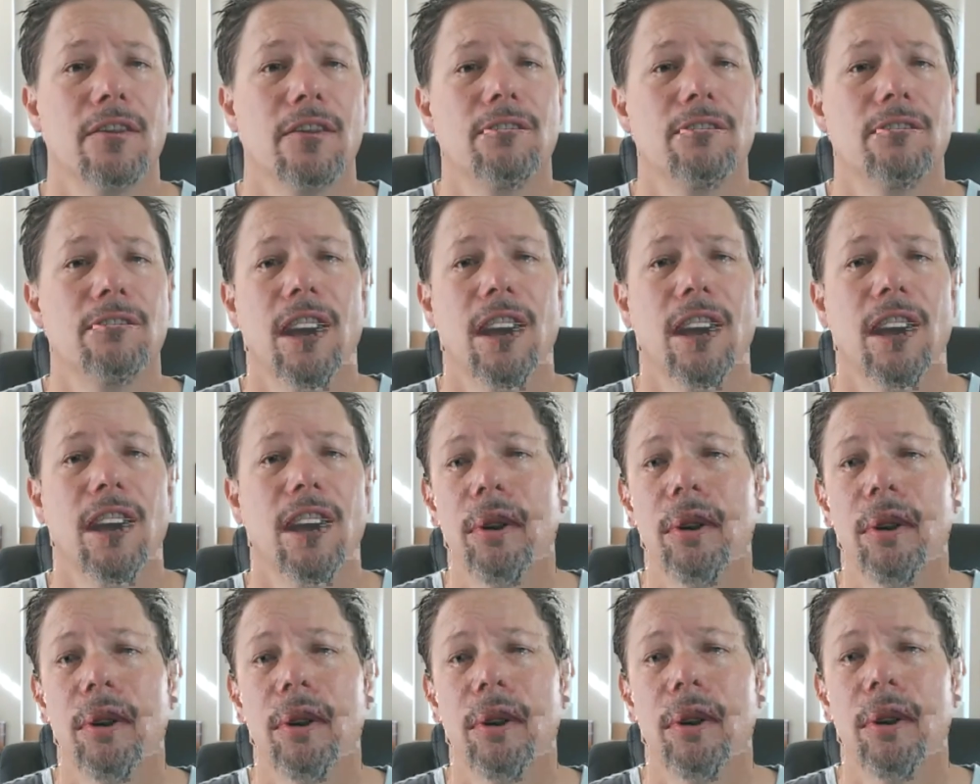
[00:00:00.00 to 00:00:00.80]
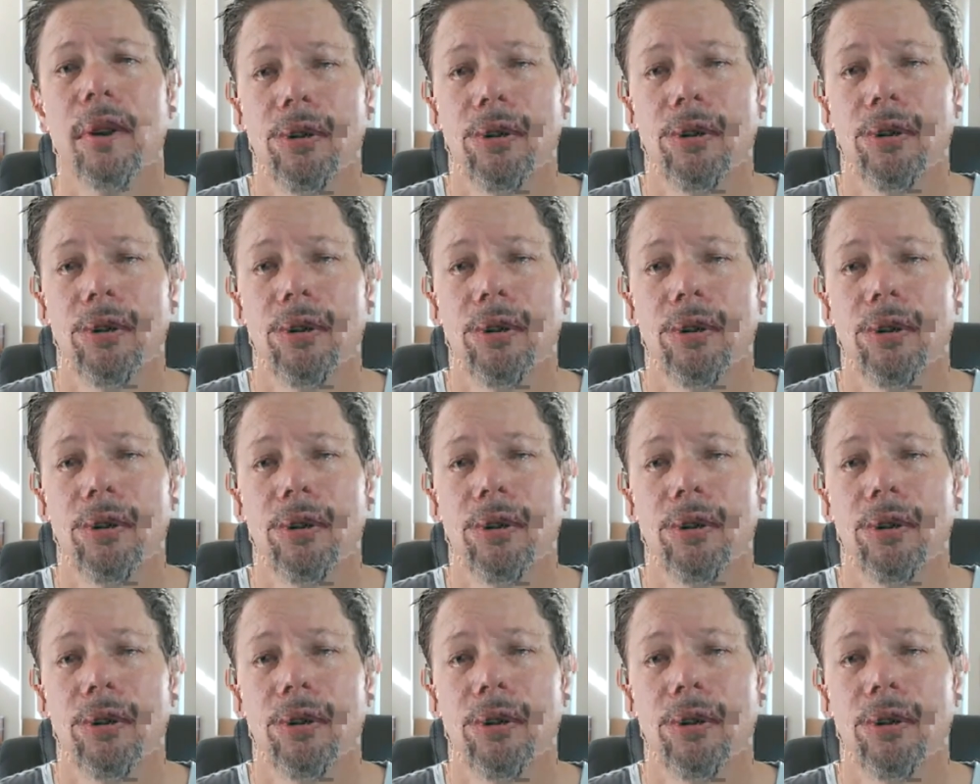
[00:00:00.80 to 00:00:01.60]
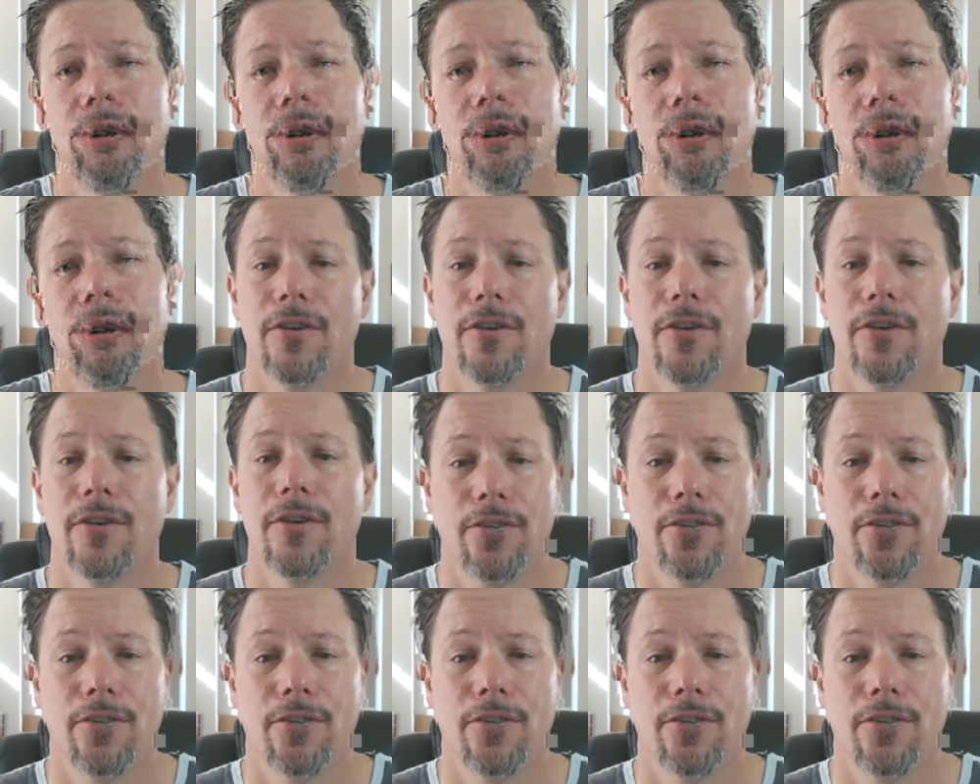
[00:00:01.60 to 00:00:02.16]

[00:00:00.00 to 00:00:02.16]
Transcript: environment that's triggered the behavior.